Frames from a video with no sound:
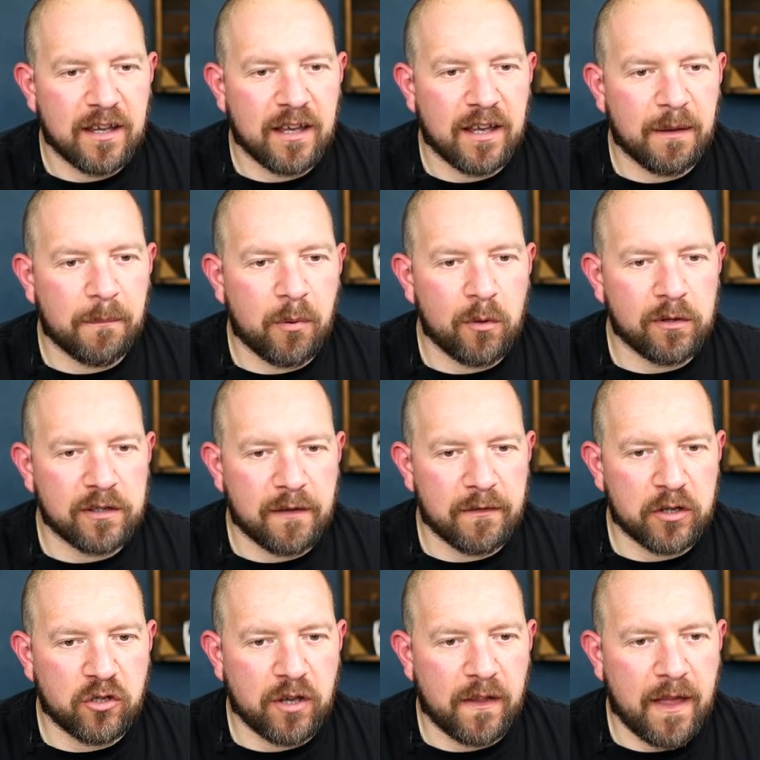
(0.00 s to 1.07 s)
Um, Paul's
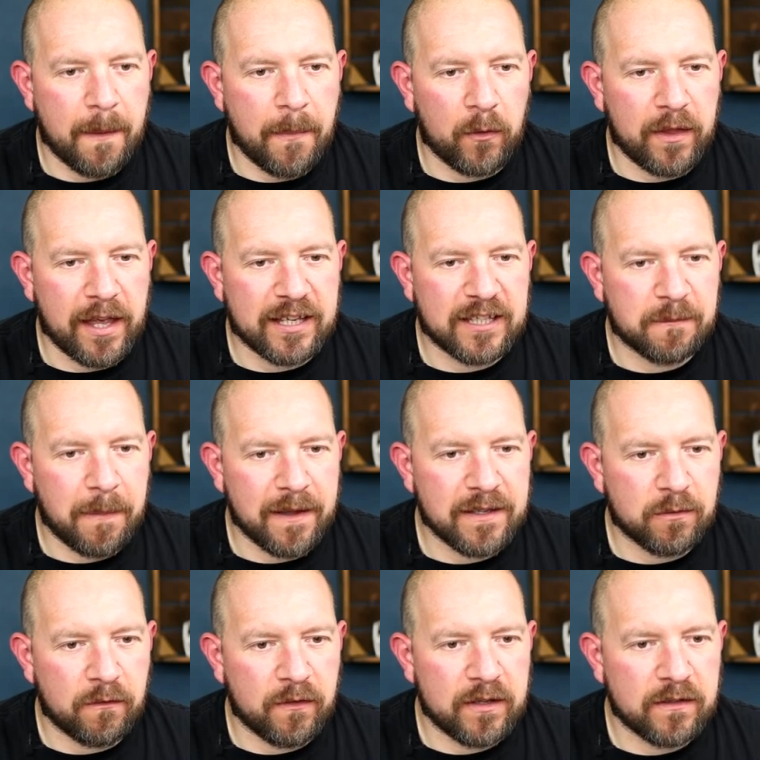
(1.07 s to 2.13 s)
having a chat there about the
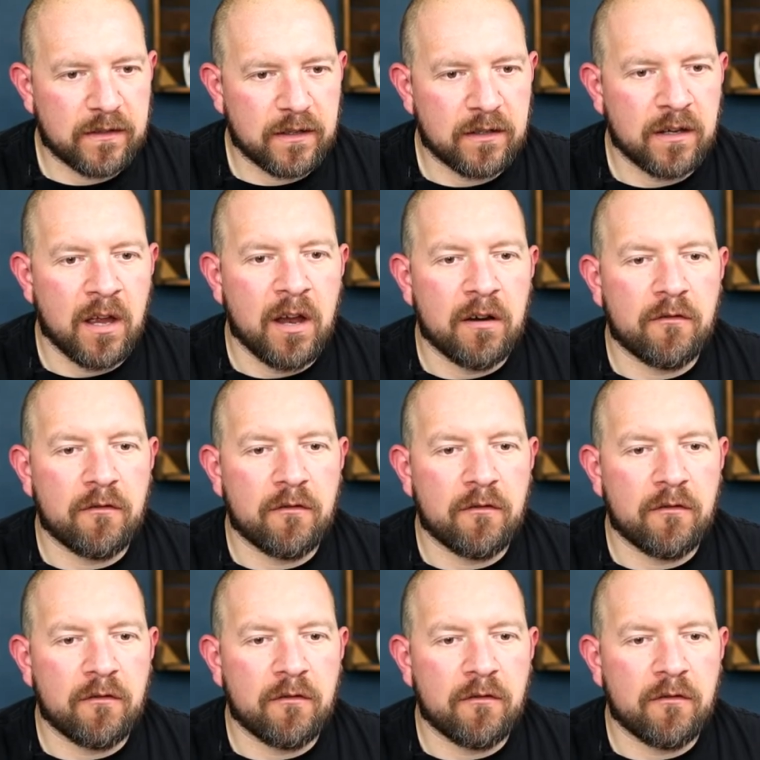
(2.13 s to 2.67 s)
Expanse with Vincent.